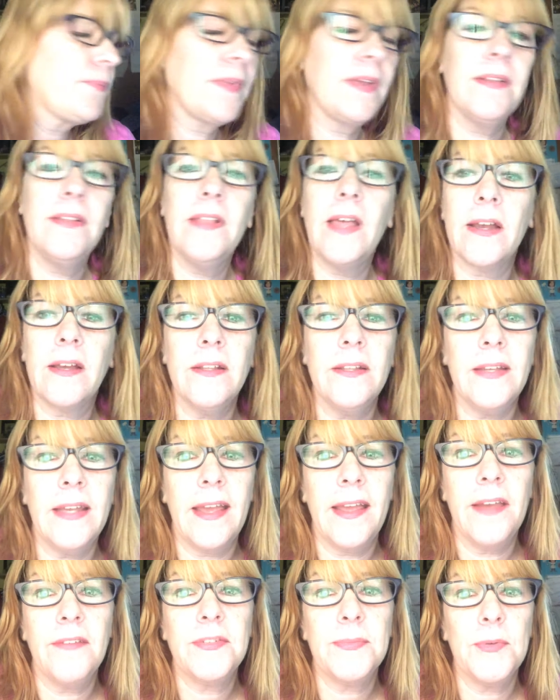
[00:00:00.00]
Luckily, I
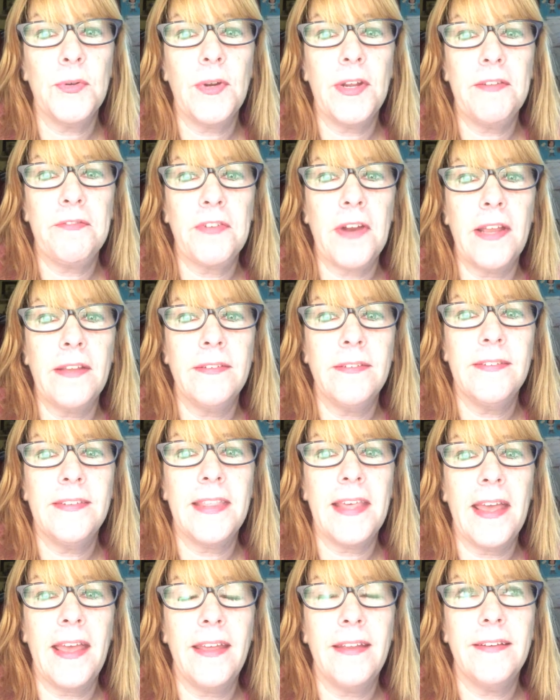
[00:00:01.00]
have some great friends
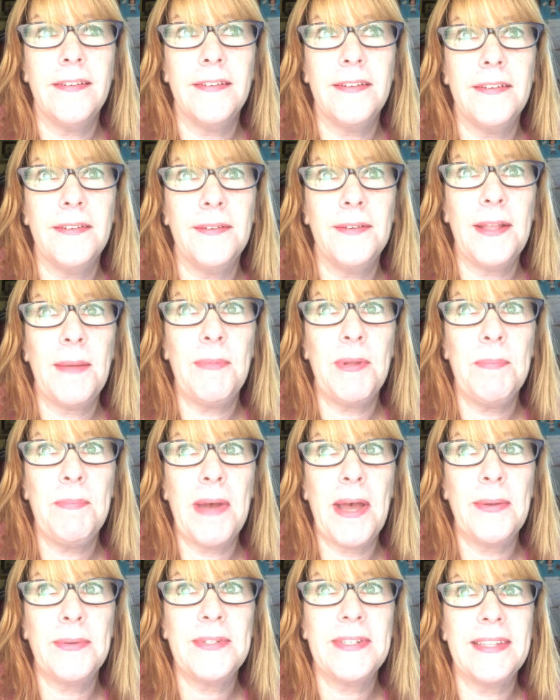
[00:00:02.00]
that let me
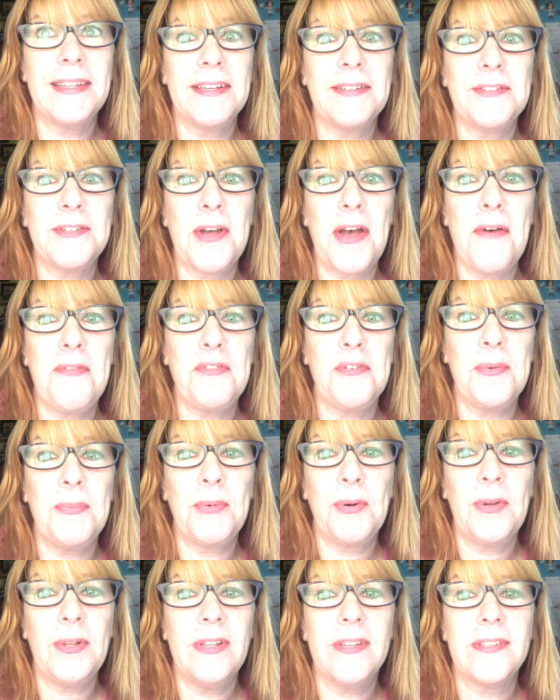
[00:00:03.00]
bounce things off of them
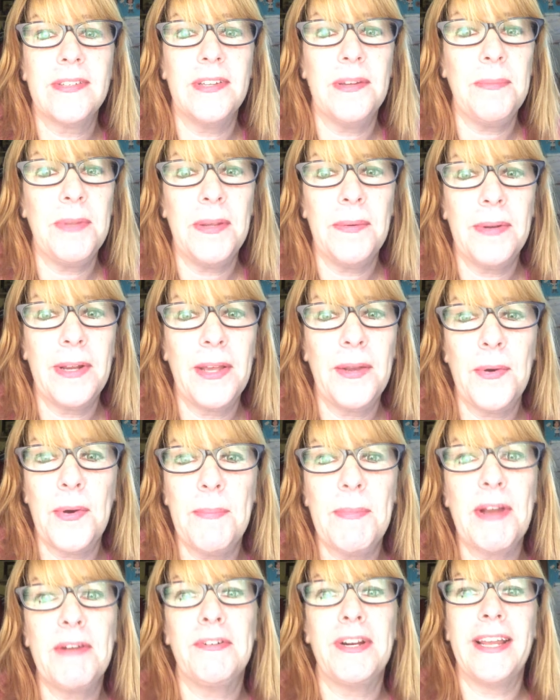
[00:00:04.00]
or listen to me when I go on
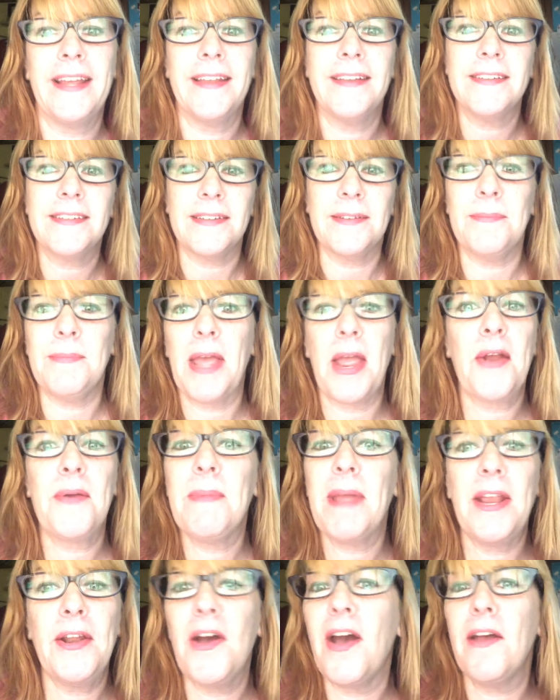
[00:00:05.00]
my rants, and may or
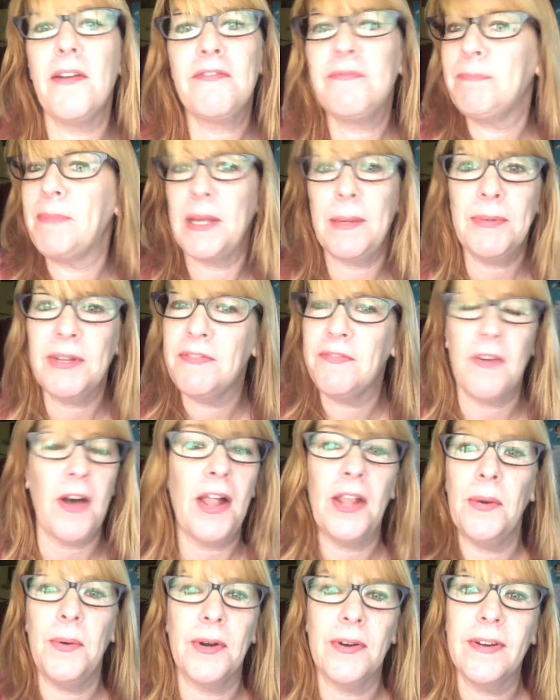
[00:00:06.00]
may not be able to
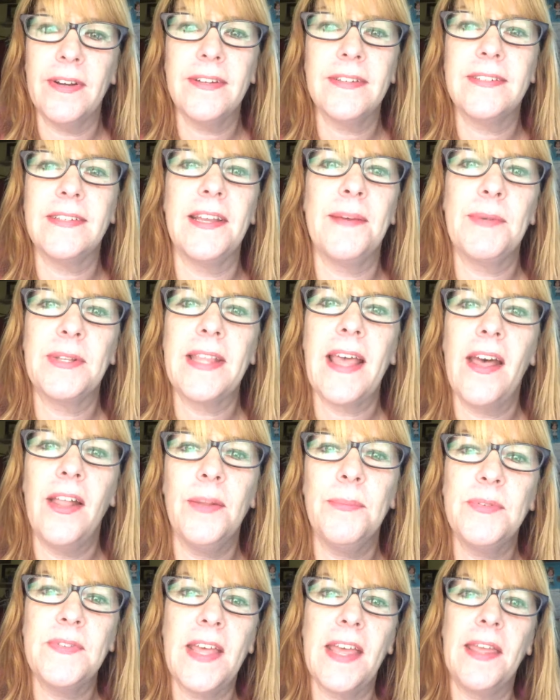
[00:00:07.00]
follow or understand what the hell
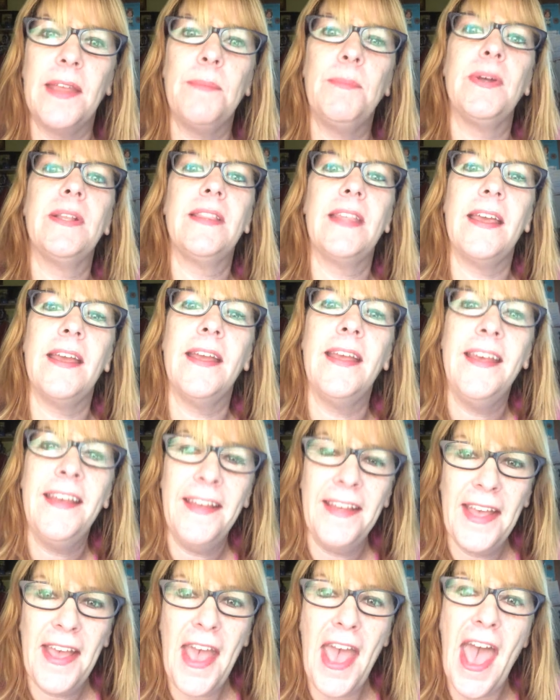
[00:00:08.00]
I'm saying, but they
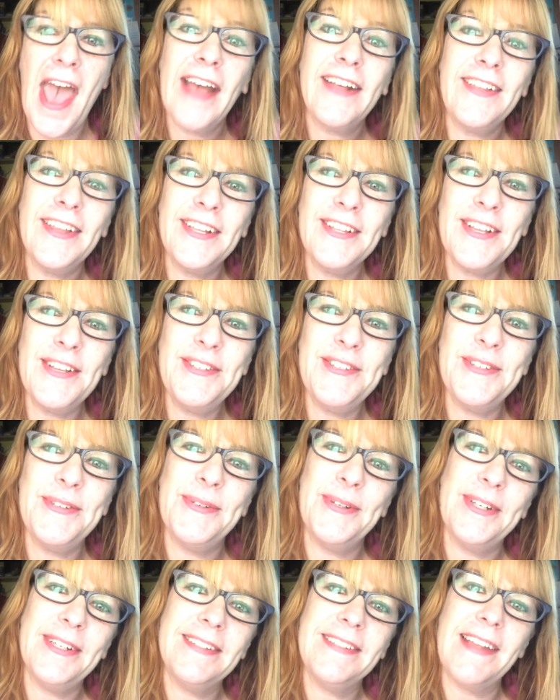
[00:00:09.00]
act like they do,
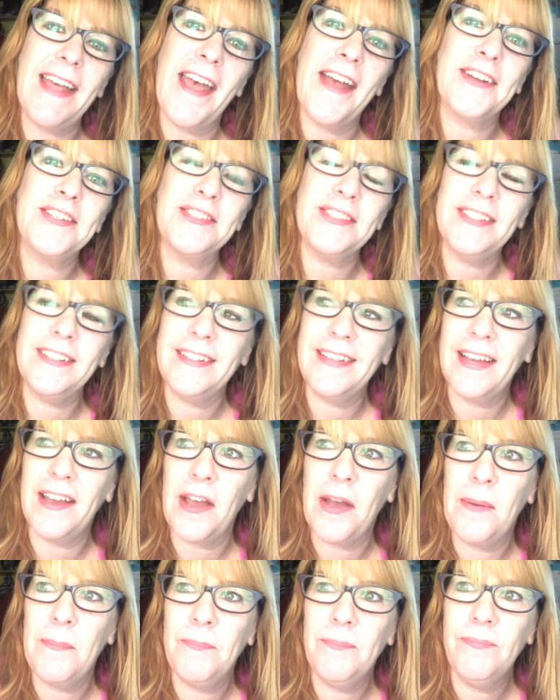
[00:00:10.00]
and it's actually
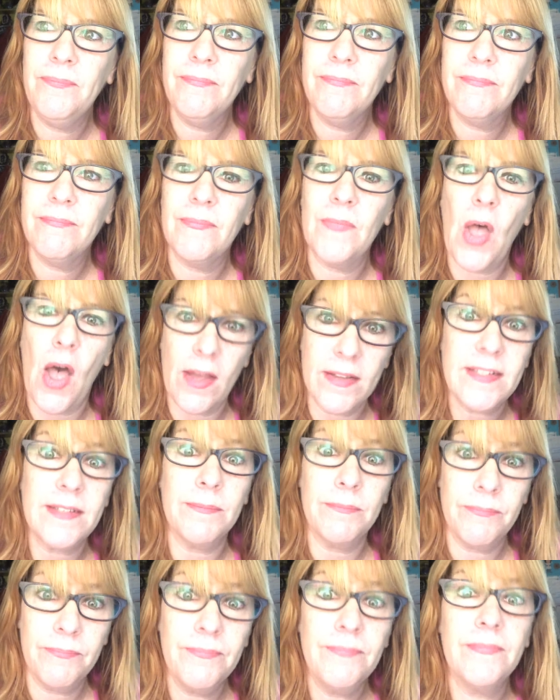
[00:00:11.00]

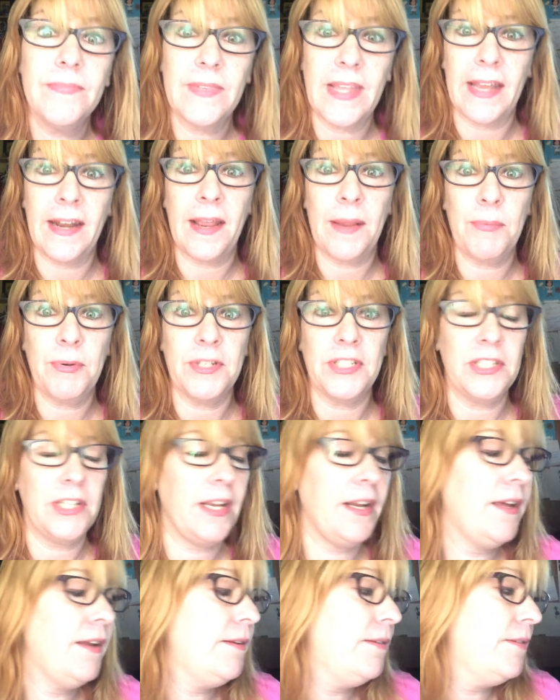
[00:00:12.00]
awesome. And I appreciate it.